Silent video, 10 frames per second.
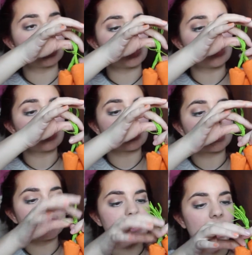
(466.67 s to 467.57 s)
she
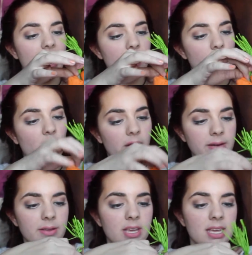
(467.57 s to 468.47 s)
just untie one,